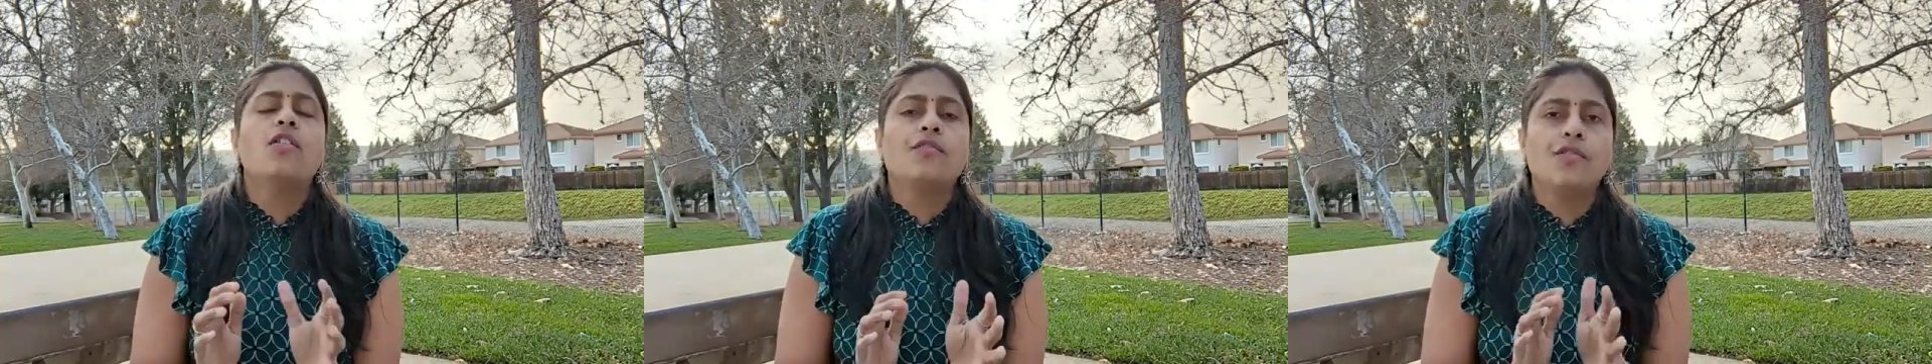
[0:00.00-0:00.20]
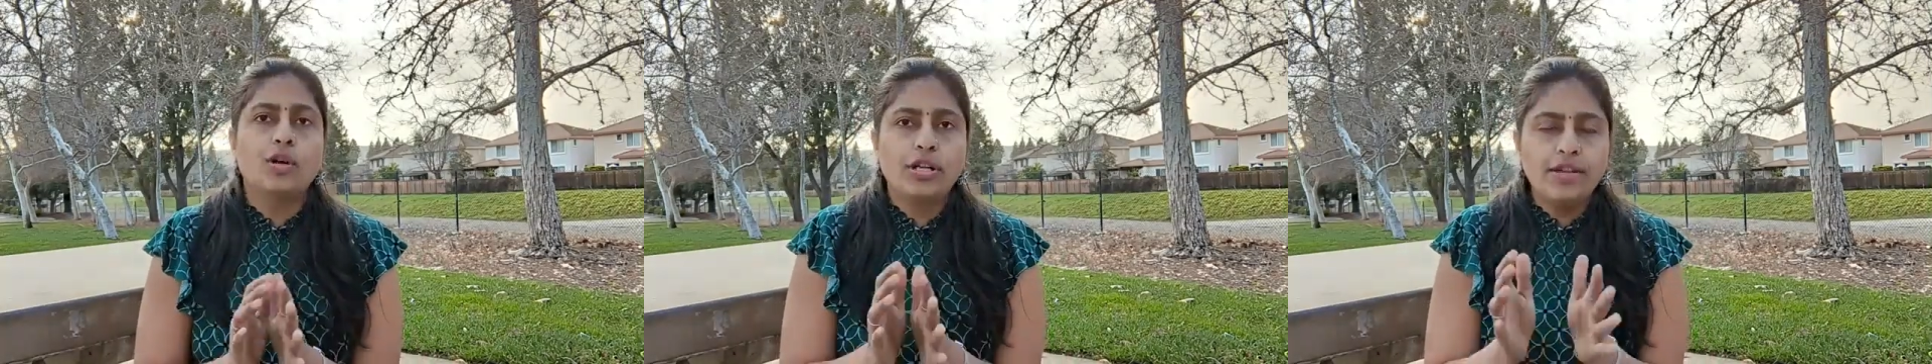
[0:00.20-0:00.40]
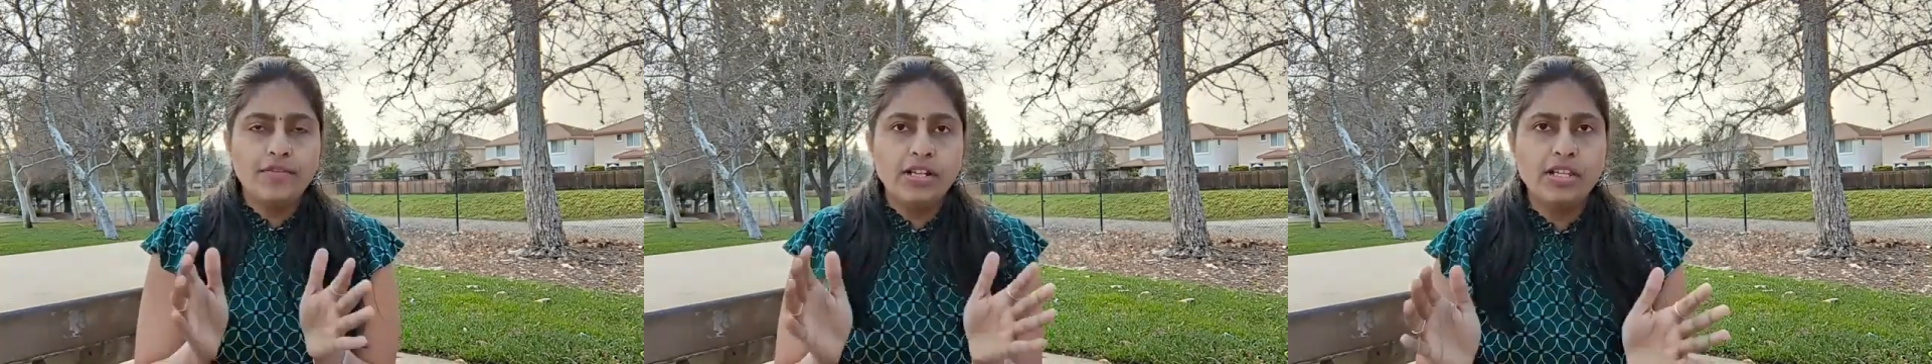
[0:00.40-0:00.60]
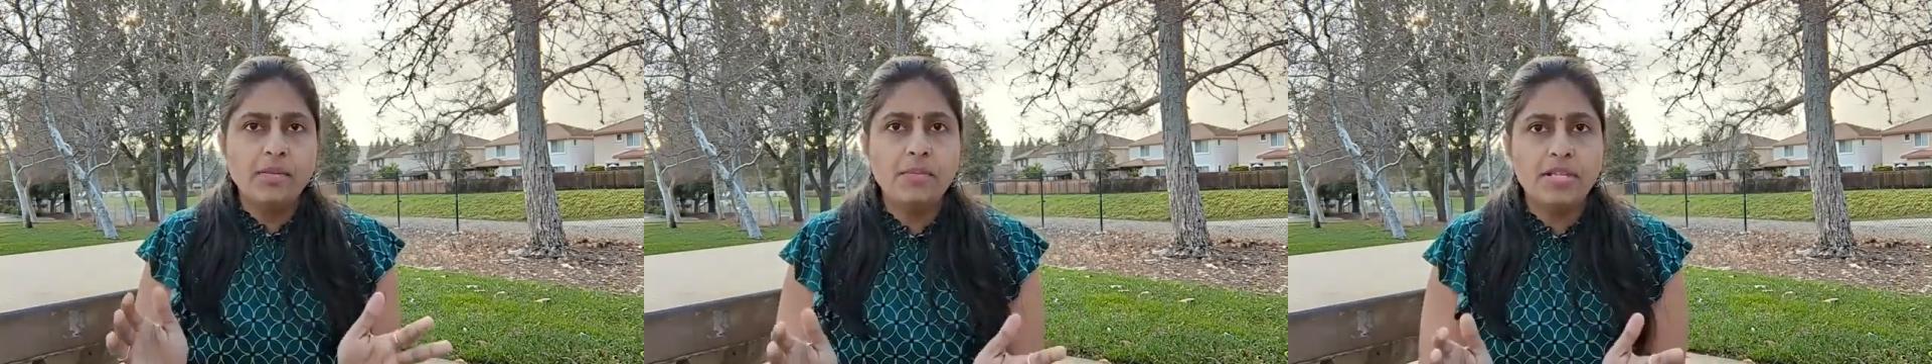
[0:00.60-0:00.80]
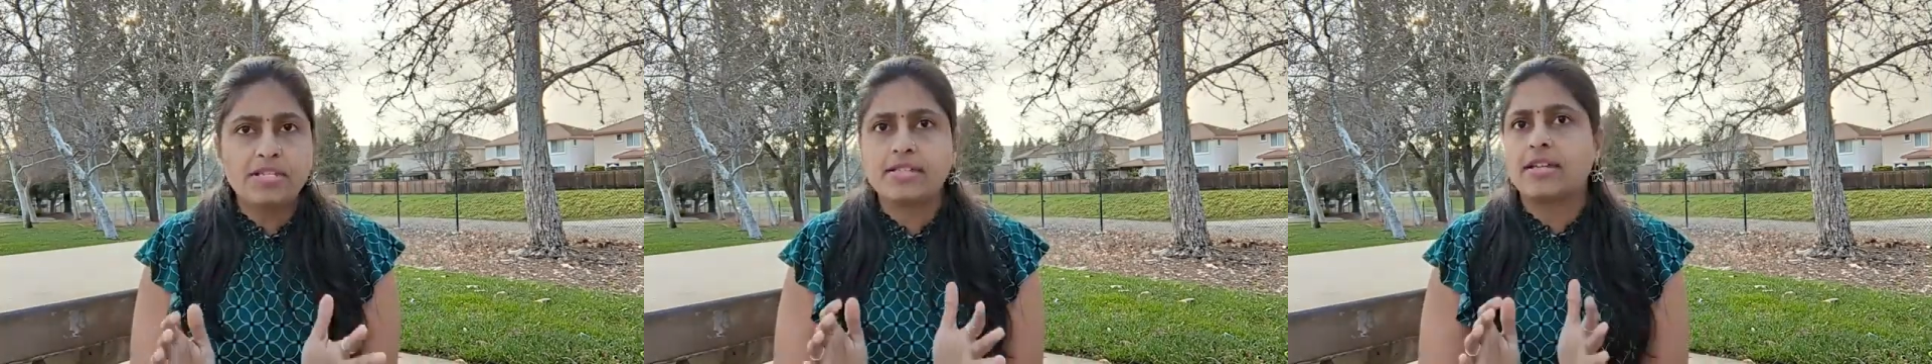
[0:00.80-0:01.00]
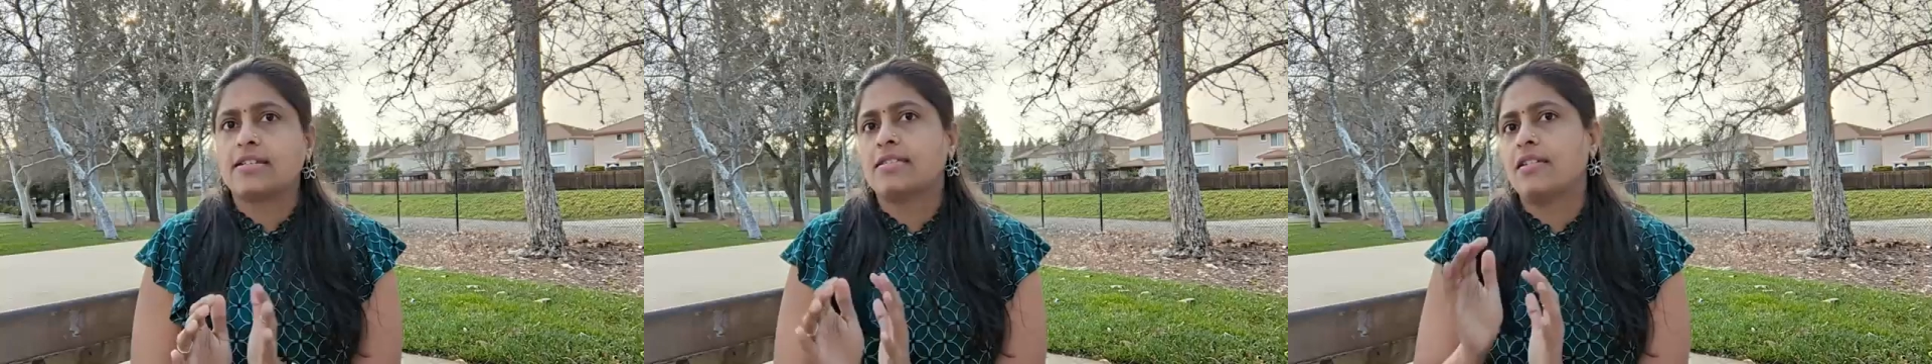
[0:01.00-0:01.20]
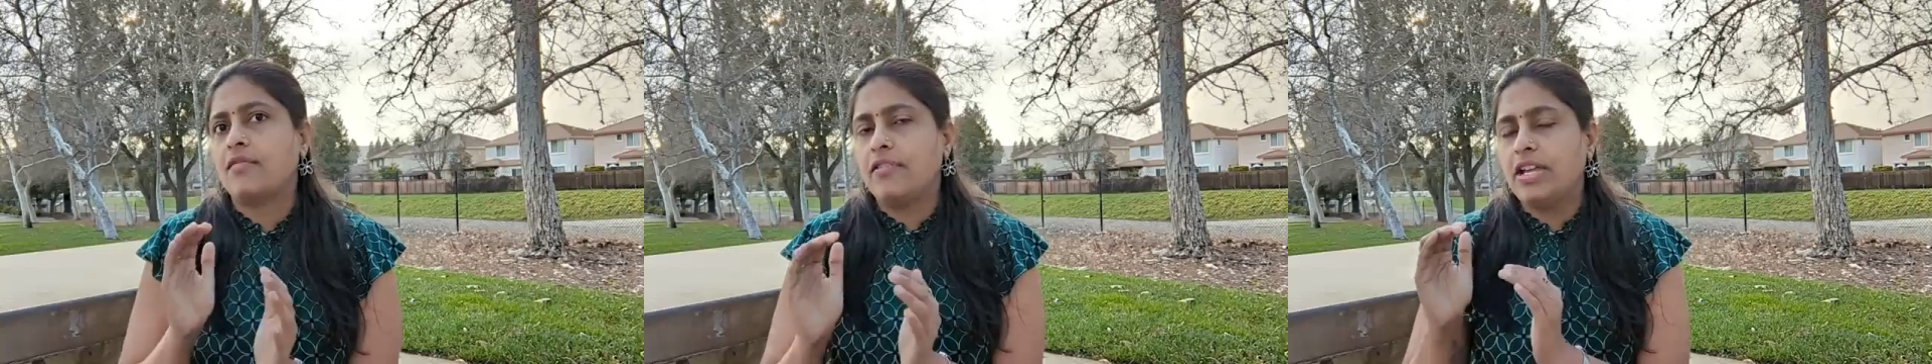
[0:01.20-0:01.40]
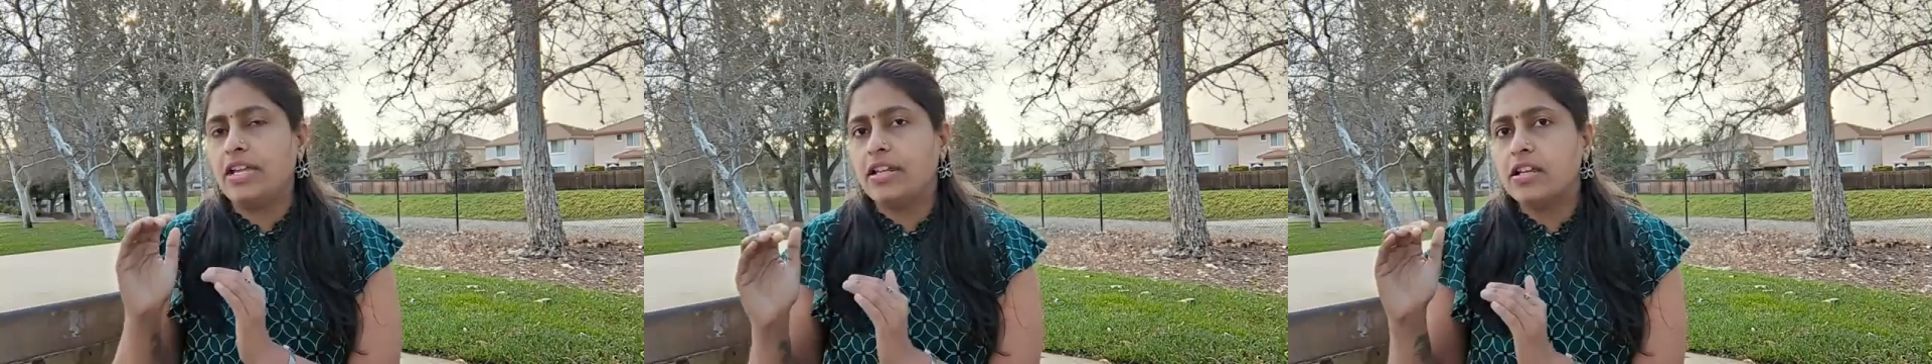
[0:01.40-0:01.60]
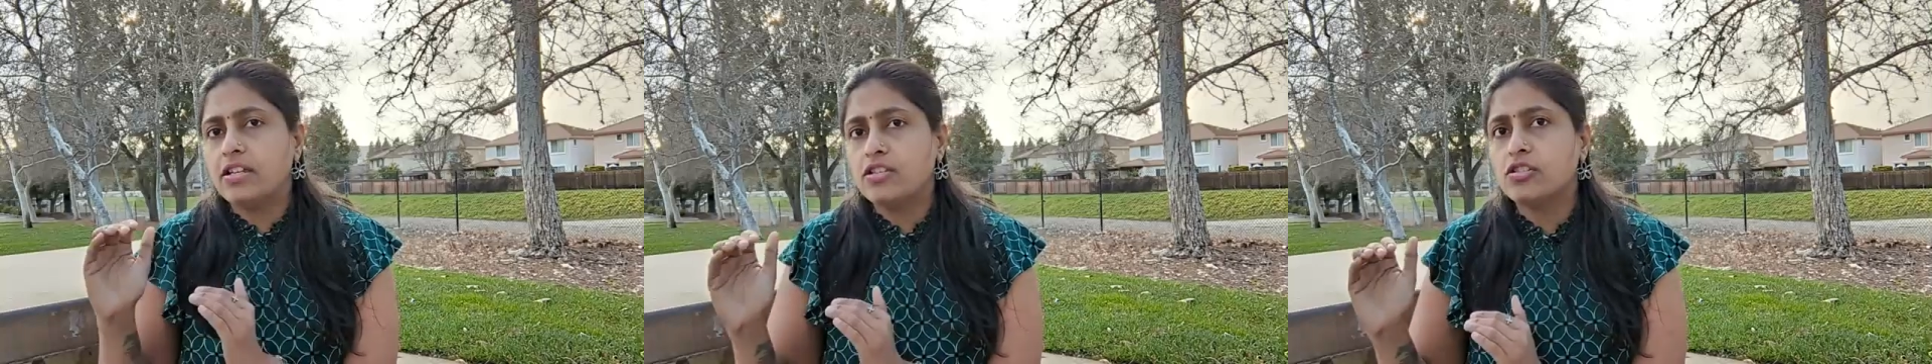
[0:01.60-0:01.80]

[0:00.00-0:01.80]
whatever the mistakes the various